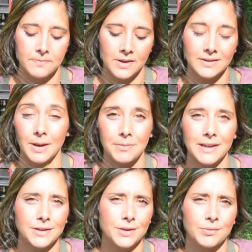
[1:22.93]

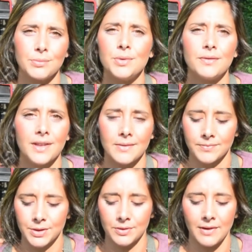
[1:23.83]
something to remove them,
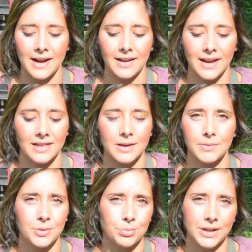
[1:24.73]
to eradicate
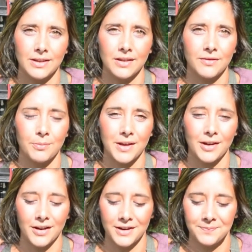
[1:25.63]
them completely from the
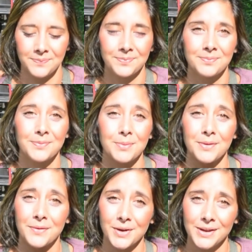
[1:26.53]
yard. But
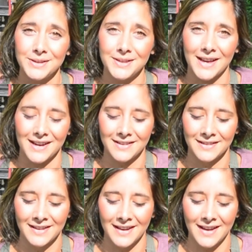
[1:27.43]
before you do that,
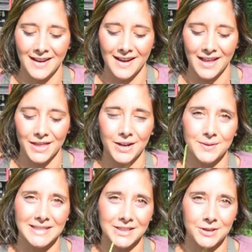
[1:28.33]
I thought it
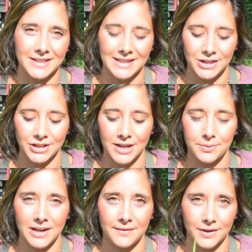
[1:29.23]
was interesting to share
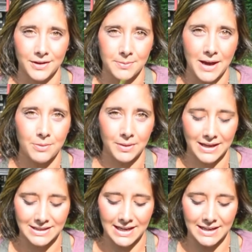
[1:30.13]
what I've learned about
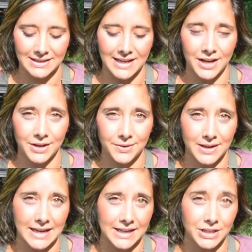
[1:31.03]
plantains and how you
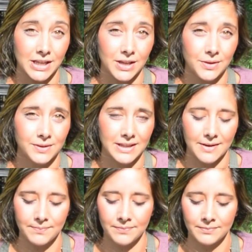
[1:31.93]
can actually use
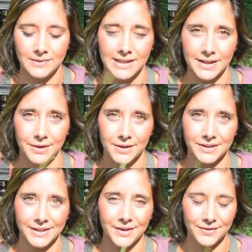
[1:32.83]
them to heal yourself.